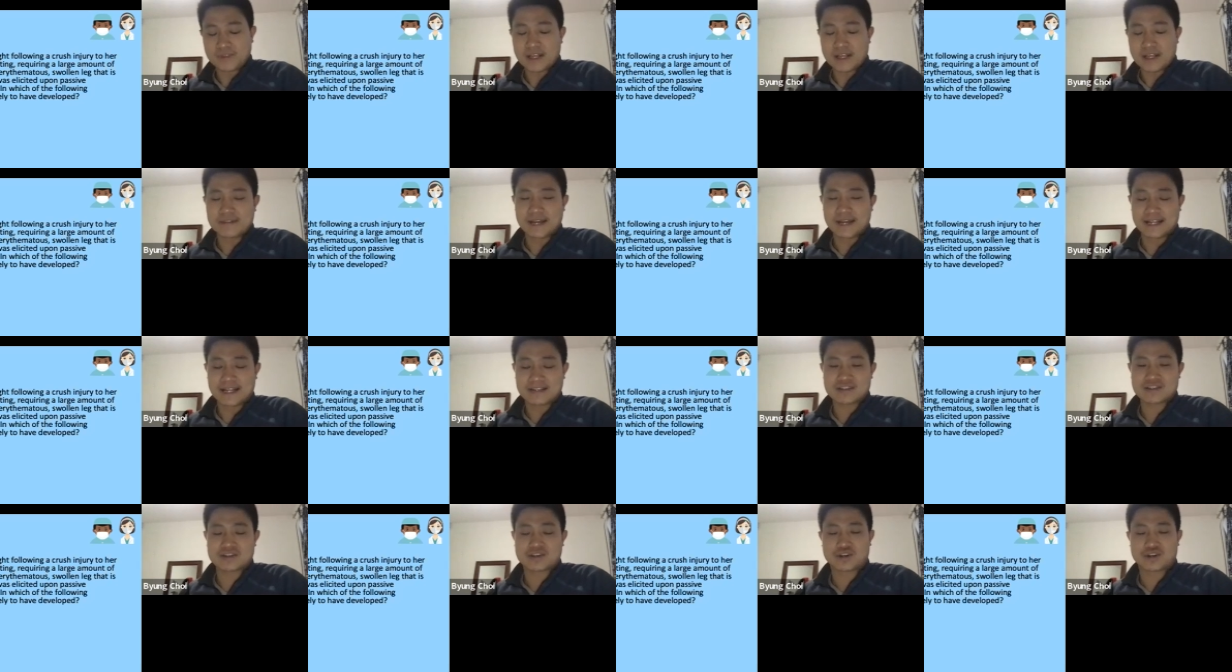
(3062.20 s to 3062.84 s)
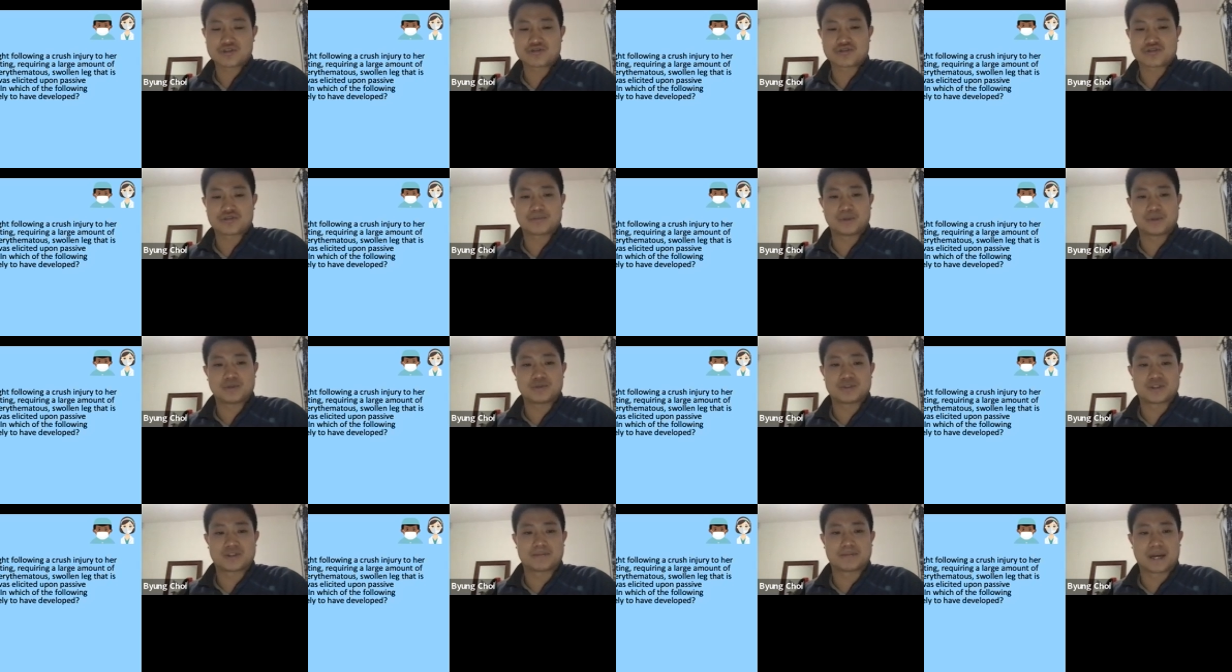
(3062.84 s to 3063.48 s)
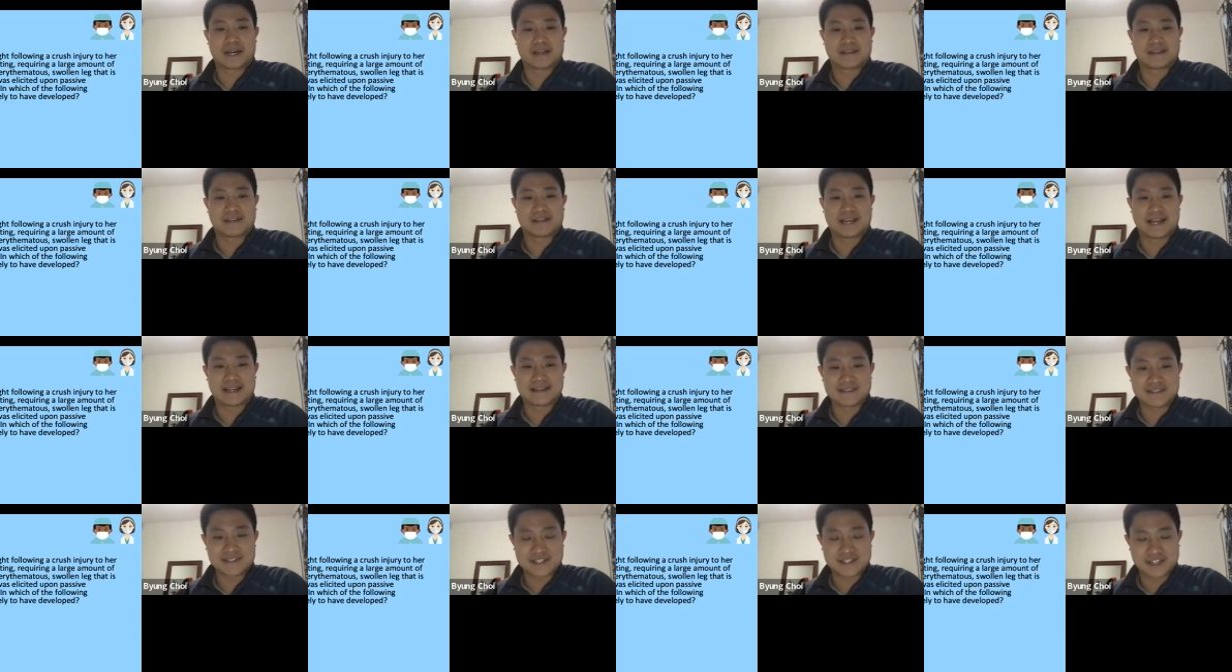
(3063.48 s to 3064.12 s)
That's contributed by the
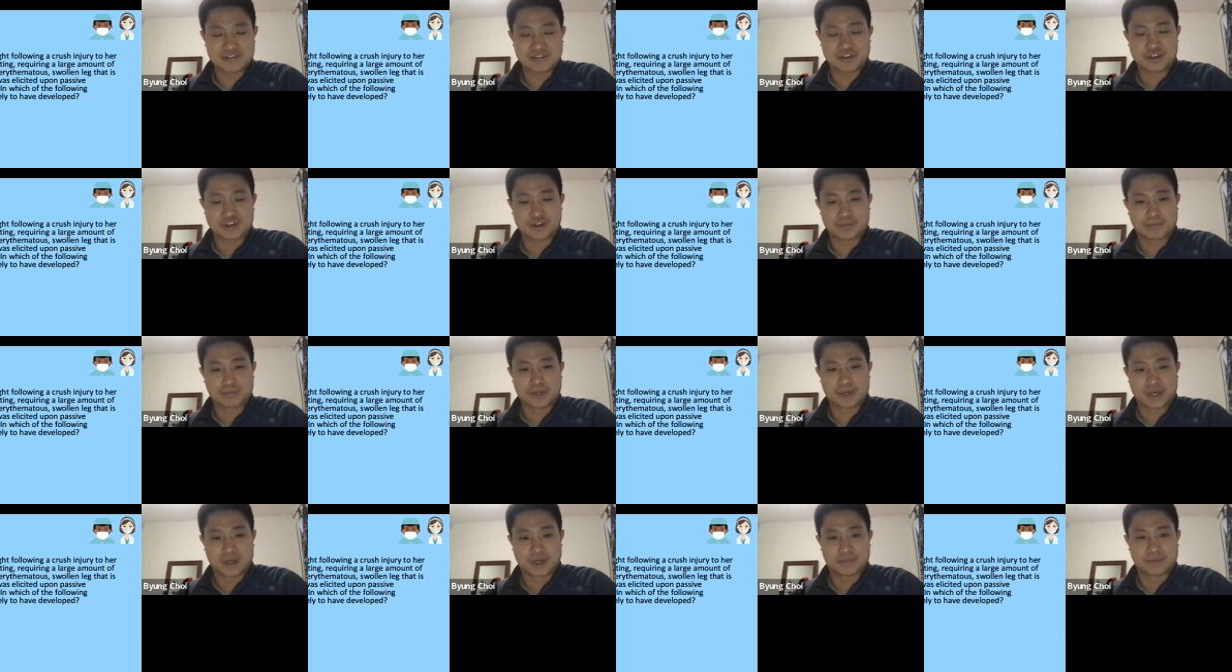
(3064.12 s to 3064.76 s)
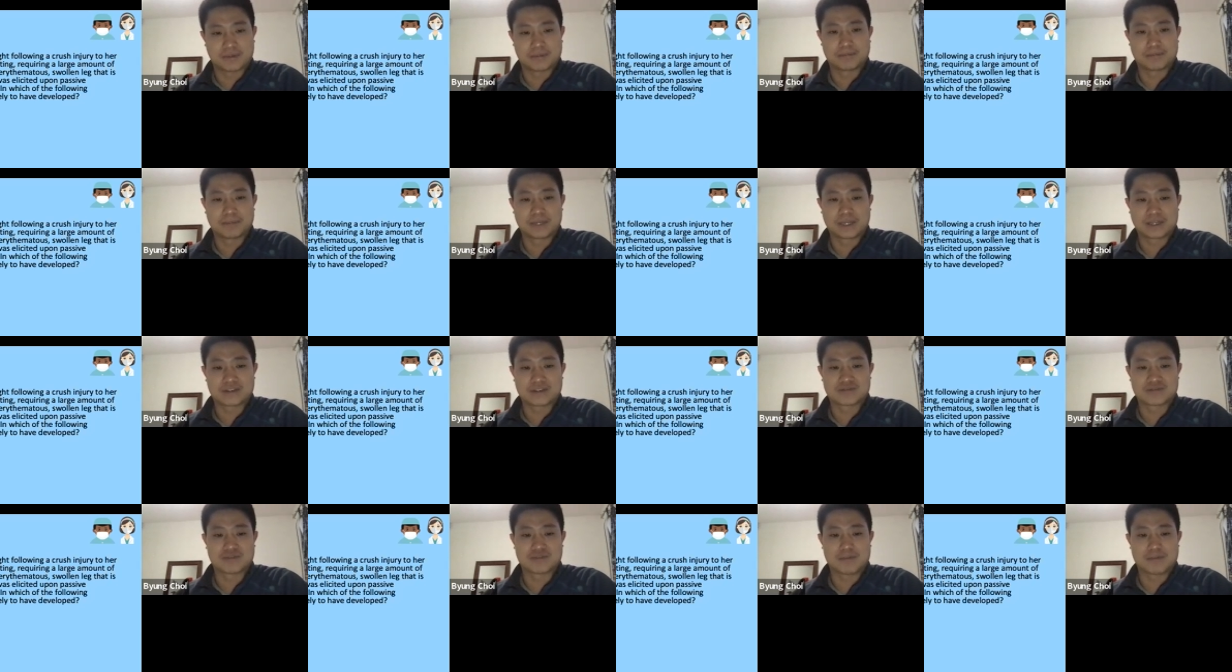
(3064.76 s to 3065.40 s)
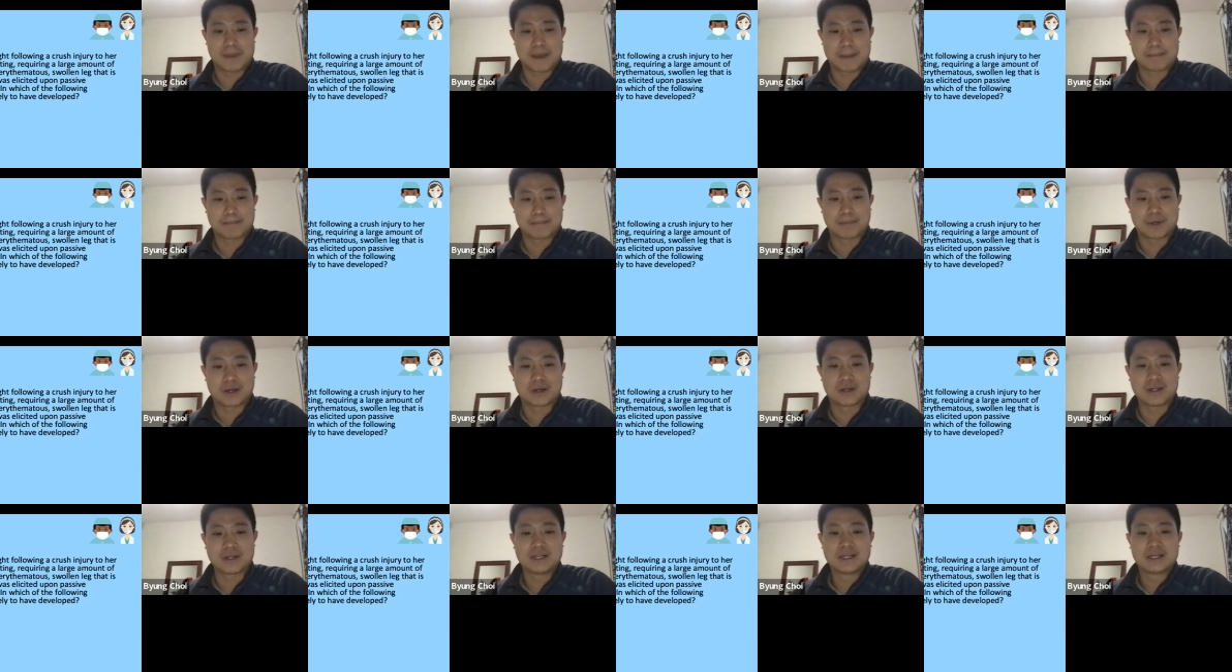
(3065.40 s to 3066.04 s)
anterior compartment, because
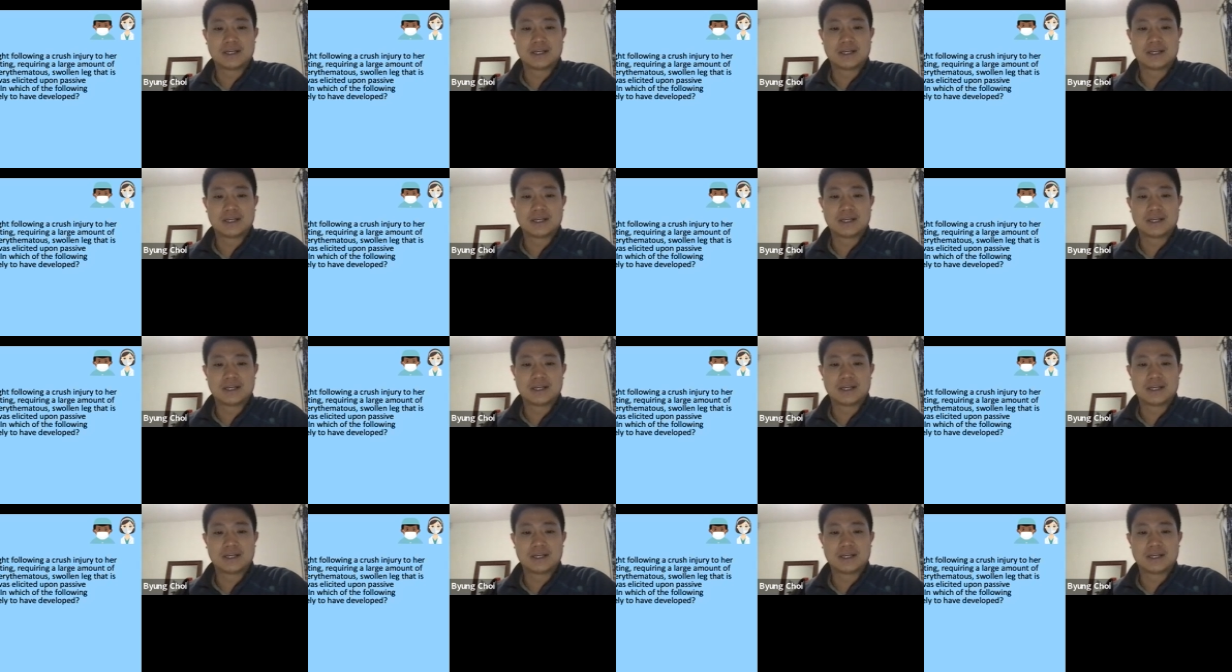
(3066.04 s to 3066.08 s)
remember,